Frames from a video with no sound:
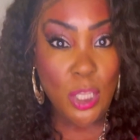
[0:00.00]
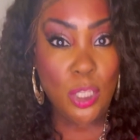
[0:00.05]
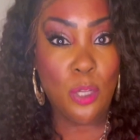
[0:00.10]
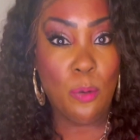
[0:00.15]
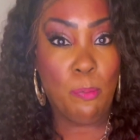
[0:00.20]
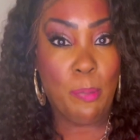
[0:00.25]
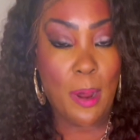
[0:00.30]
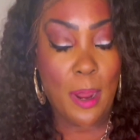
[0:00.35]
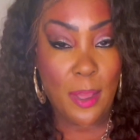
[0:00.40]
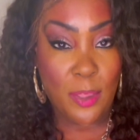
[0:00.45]

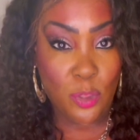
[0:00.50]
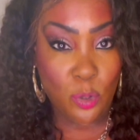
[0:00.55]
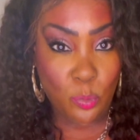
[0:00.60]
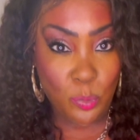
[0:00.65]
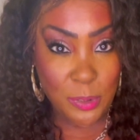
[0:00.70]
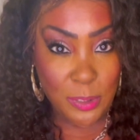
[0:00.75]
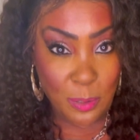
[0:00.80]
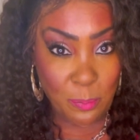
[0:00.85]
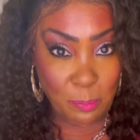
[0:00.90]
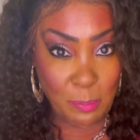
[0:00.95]
You're bothered
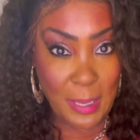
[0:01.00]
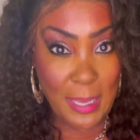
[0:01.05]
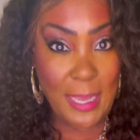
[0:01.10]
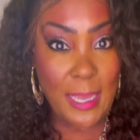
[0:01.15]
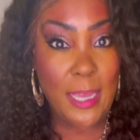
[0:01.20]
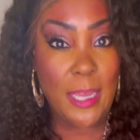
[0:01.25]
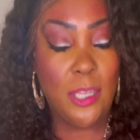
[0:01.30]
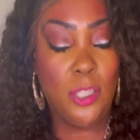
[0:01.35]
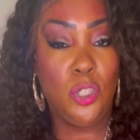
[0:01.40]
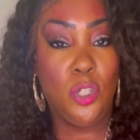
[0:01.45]
with the
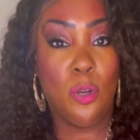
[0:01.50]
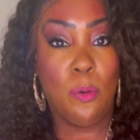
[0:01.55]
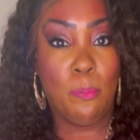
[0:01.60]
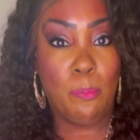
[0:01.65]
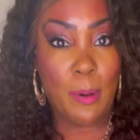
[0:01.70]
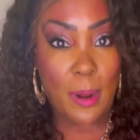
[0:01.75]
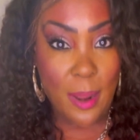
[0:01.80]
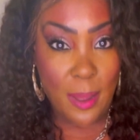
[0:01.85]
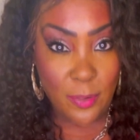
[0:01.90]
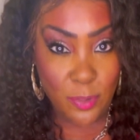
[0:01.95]
man. You're
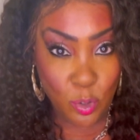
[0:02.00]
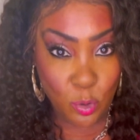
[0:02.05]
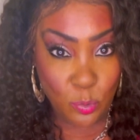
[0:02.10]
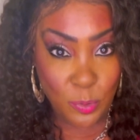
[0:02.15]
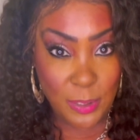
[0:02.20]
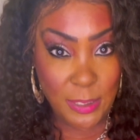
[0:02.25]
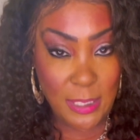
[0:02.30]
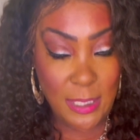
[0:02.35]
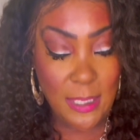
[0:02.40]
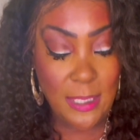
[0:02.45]
bothered
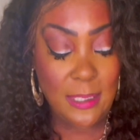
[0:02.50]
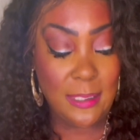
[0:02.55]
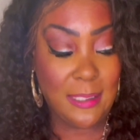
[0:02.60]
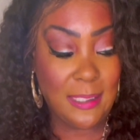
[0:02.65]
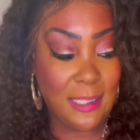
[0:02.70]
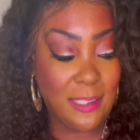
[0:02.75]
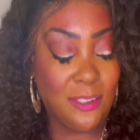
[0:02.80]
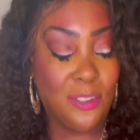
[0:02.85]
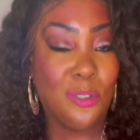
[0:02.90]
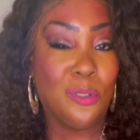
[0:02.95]
with Key
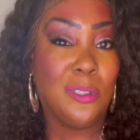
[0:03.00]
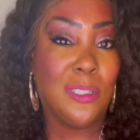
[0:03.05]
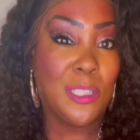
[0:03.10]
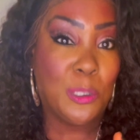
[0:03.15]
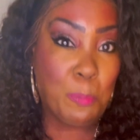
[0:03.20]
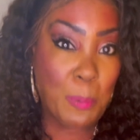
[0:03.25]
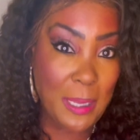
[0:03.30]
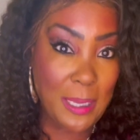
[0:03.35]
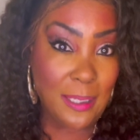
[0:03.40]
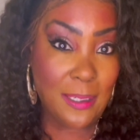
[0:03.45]
Essentials. And
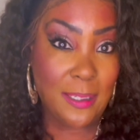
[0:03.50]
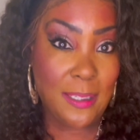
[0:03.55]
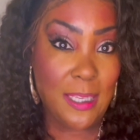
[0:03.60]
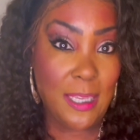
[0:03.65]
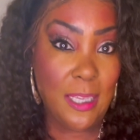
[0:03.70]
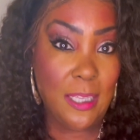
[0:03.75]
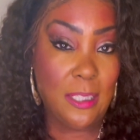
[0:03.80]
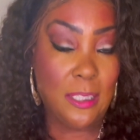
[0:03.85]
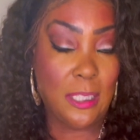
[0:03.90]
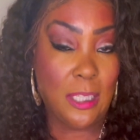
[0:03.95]
speaking of
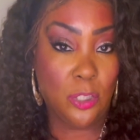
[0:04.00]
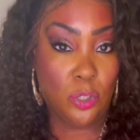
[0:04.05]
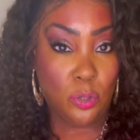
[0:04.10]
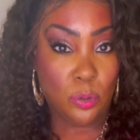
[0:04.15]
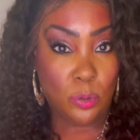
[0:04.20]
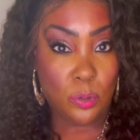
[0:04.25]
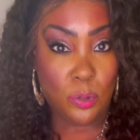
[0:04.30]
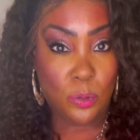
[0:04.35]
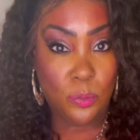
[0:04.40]
Key Essentials,